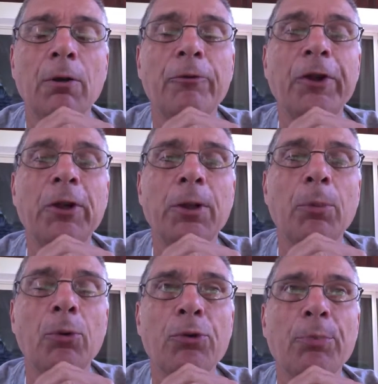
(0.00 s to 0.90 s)

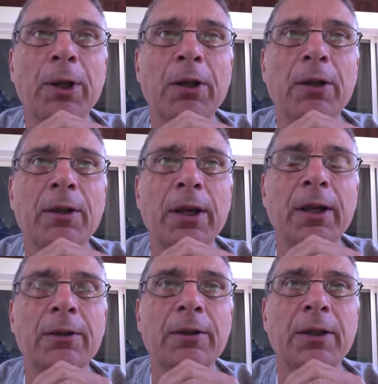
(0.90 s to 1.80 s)
variables, meaning that